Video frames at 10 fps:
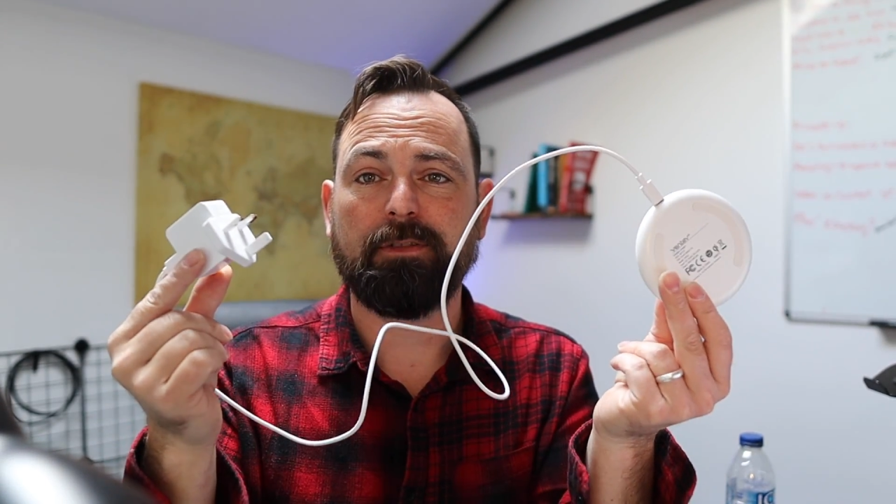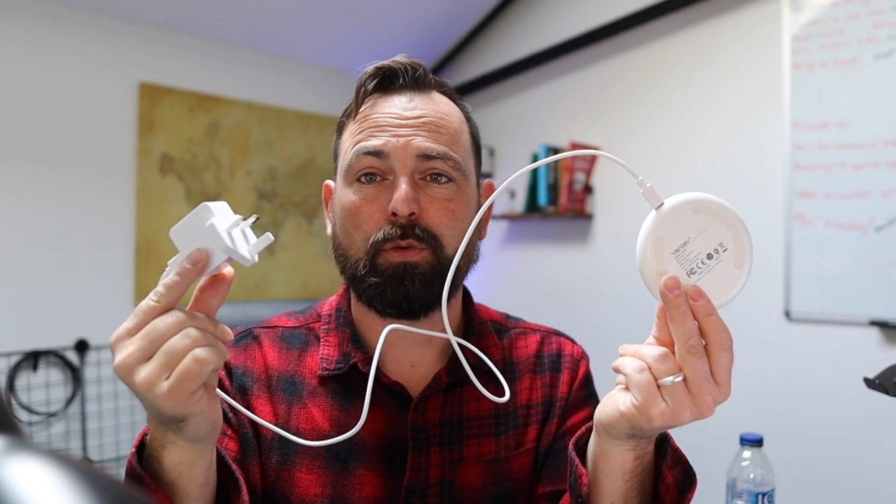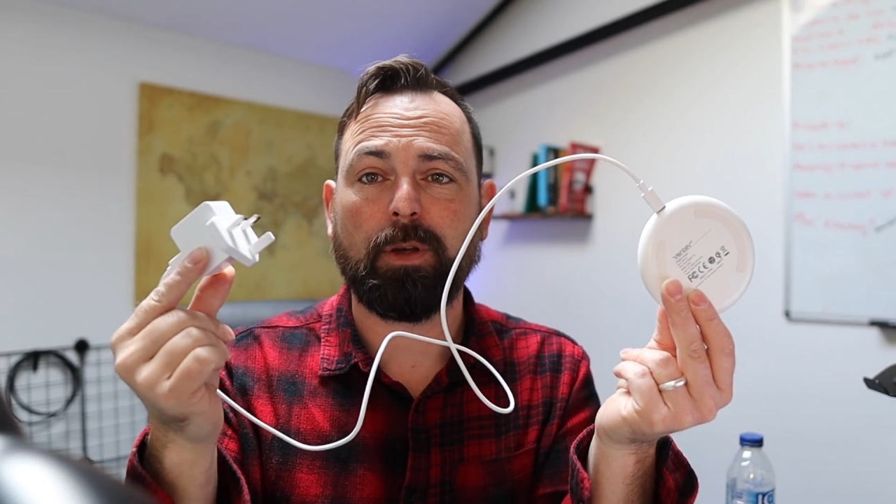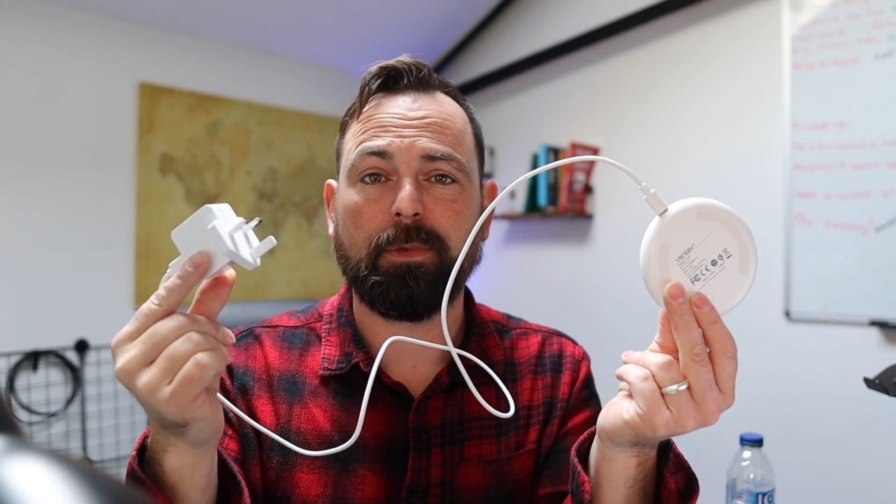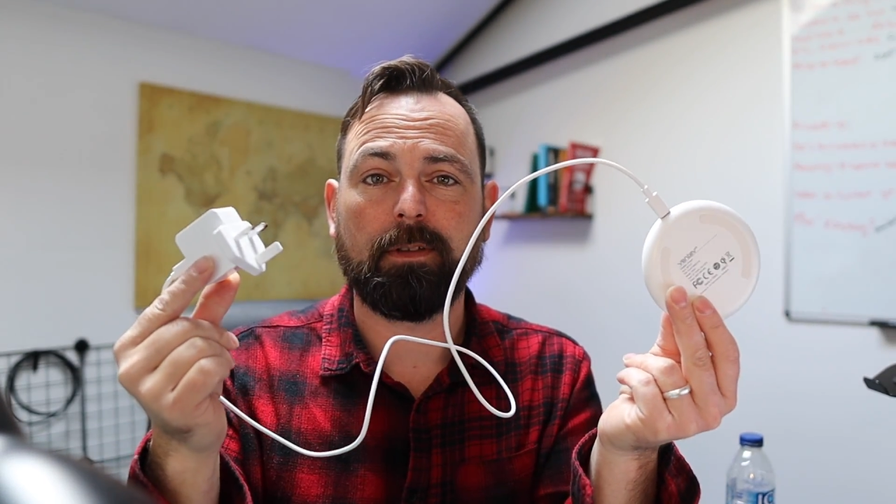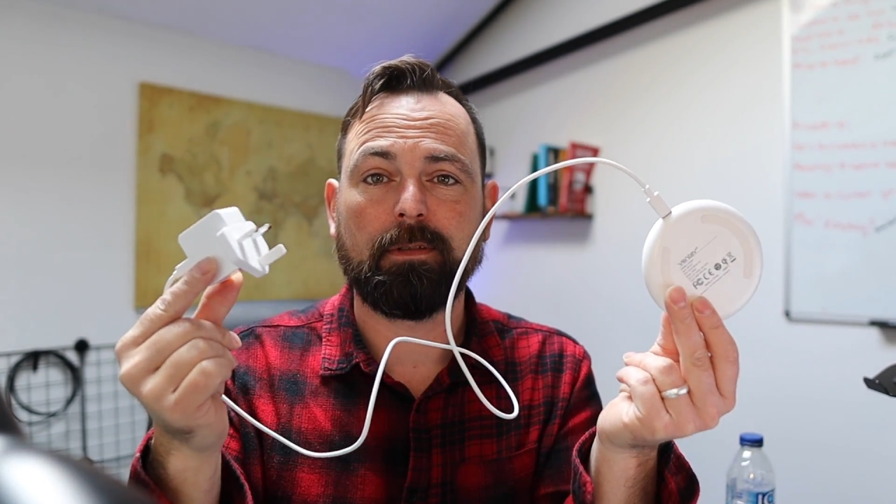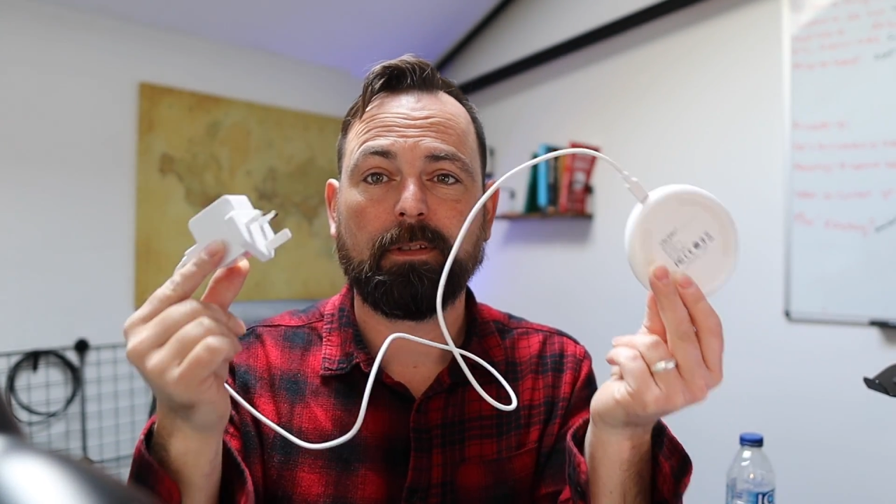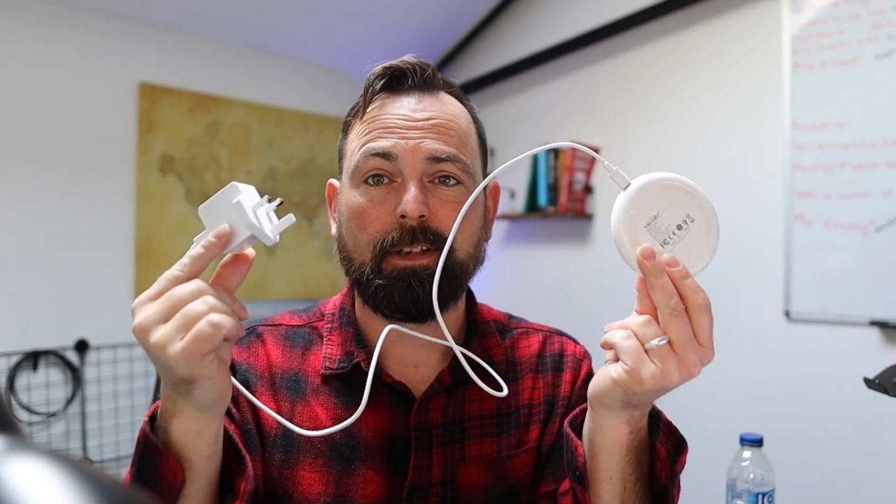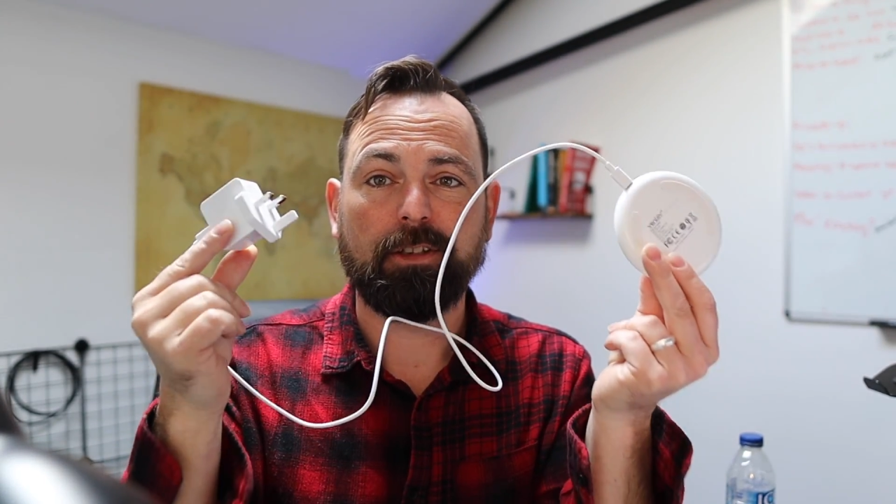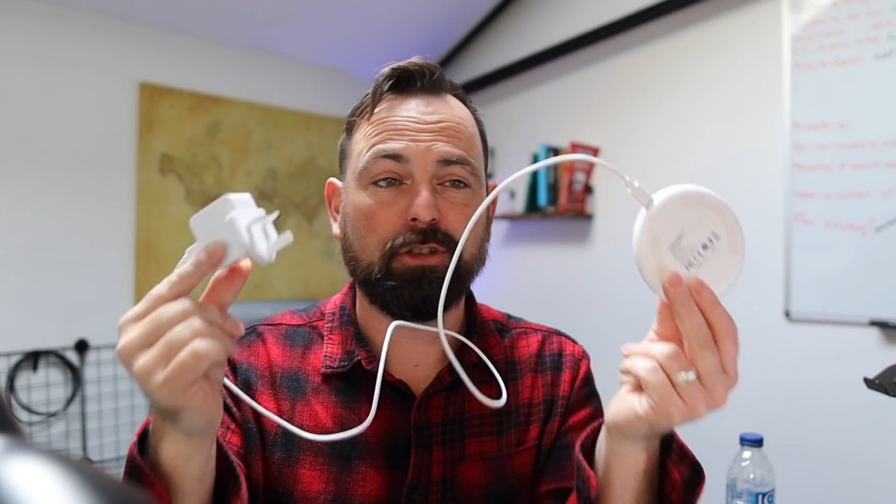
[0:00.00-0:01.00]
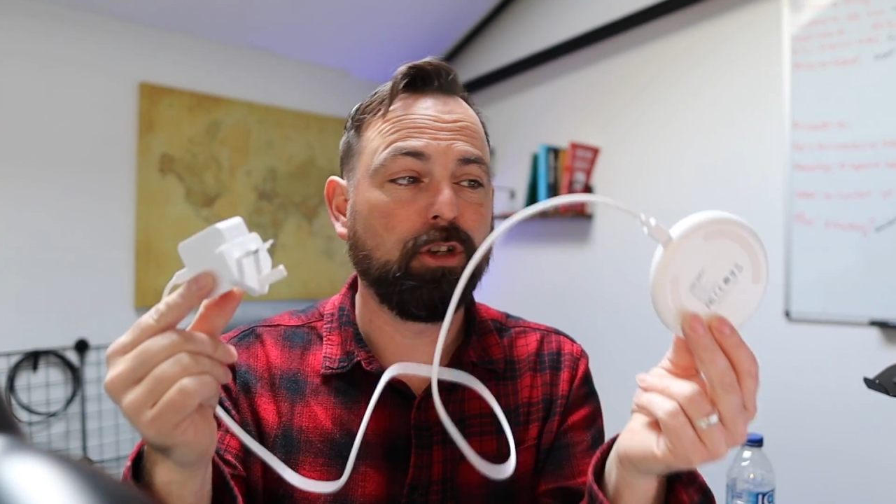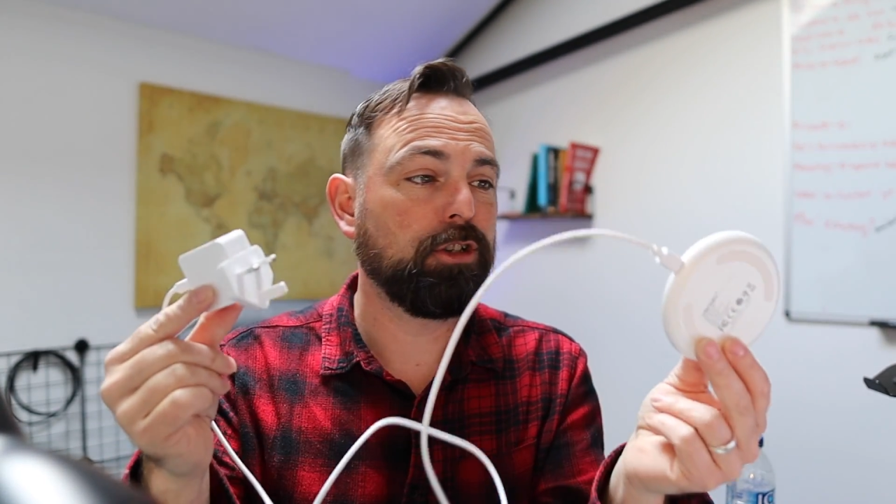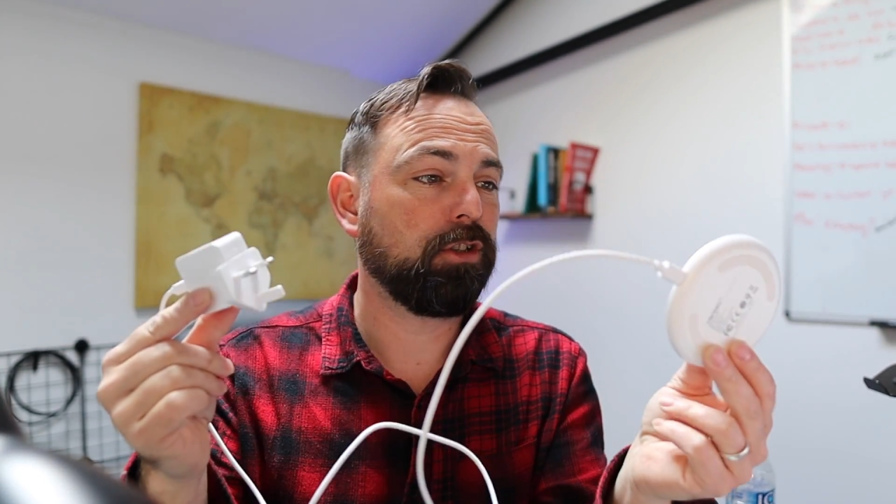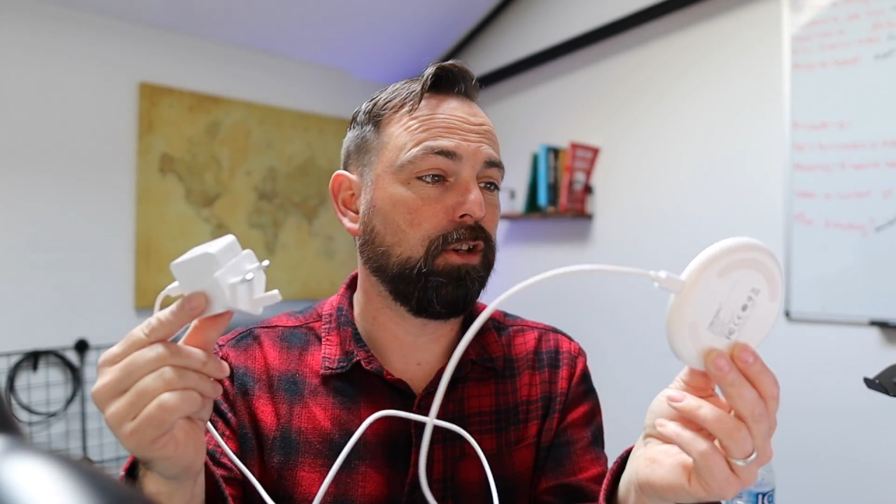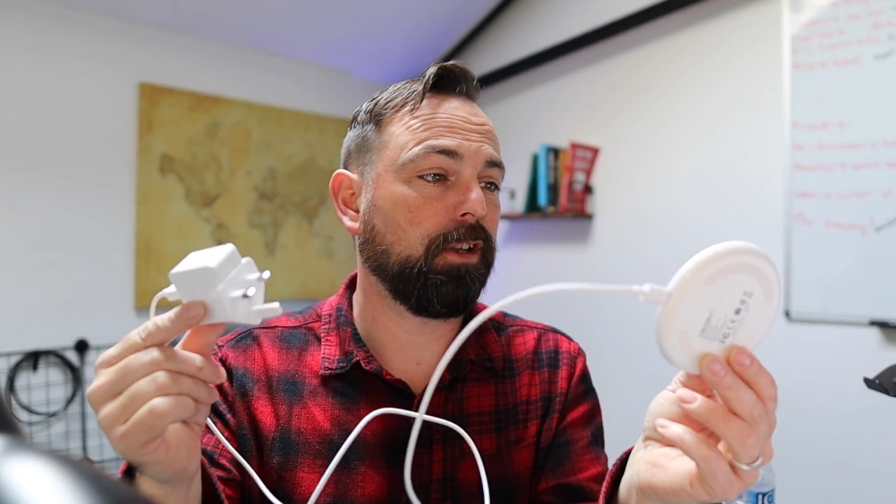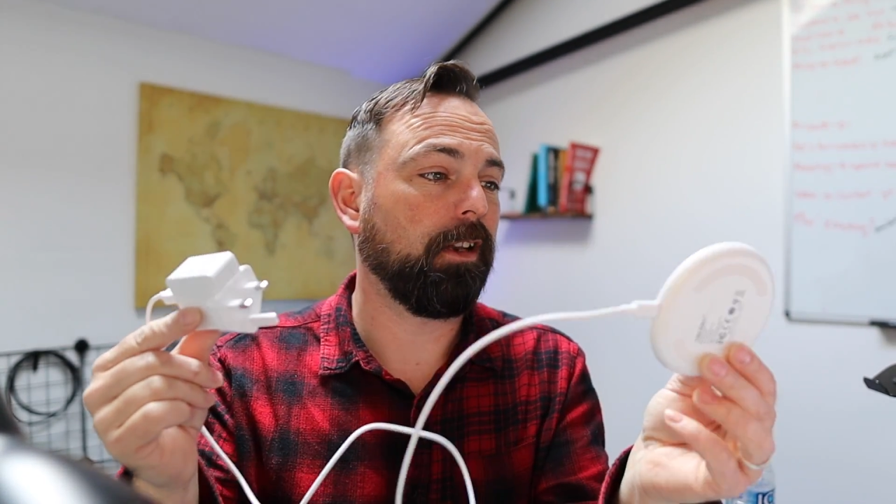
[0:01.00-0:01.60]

of equipment. Just look